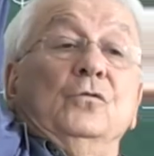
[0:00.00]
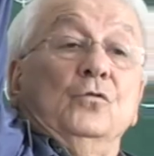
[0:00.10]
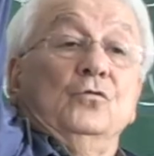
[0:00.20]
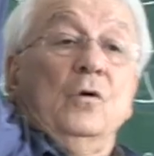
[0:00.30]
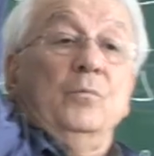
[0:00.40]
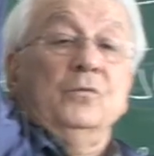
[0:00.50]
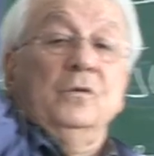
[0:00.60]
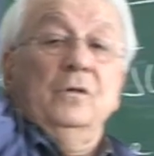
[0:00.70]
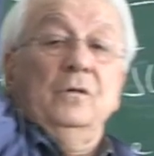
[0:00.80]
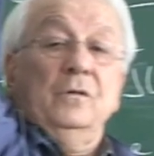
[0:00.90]
You drop
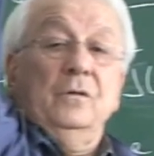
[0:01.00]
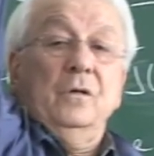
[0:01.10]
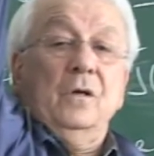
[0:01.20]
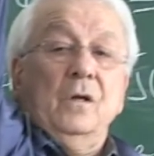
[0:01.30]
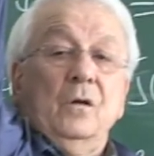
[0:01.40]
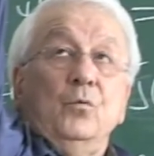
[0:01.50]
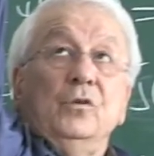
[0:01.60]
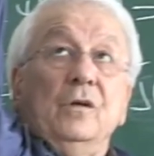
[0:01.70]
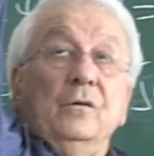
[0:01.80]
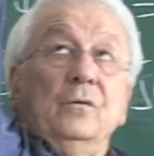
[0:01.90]
the
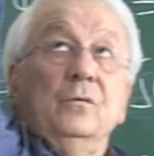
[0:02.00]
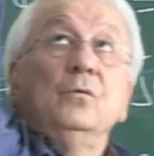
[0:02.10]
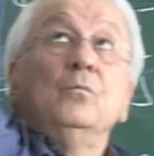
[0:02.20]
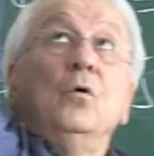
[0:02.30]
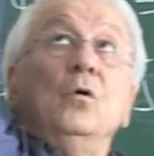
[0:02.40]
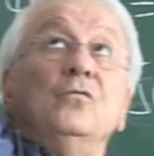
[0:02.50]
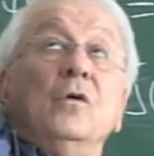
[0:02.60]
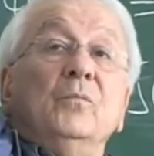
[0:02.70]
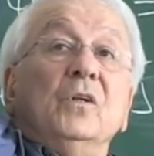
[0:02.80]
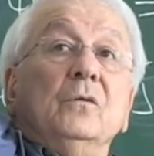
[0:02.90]
ball
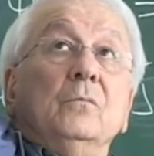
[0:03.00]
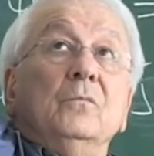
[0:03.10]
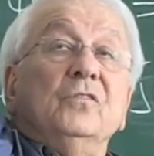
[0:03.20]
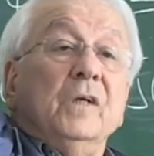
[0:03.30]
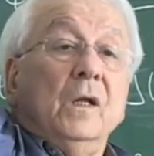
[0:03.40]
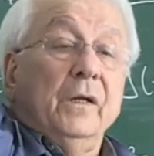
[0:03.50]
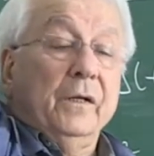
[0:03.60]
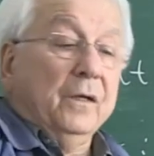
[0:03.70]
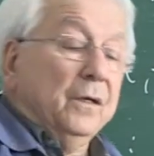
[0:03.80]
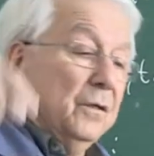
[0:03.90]
from the
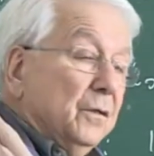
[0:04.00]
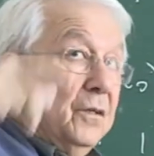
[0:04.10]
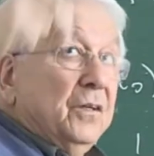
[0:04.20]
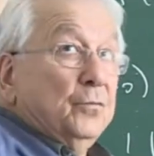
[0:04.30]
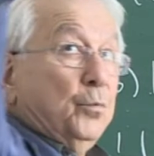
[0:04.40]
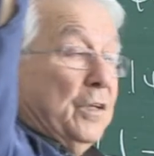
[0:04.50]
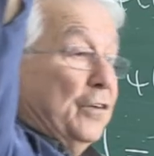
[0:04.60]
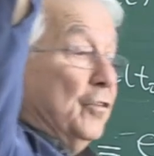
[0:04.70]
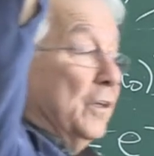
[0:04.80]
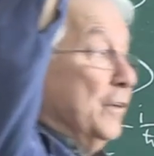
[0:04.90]
ceiling, and it has potential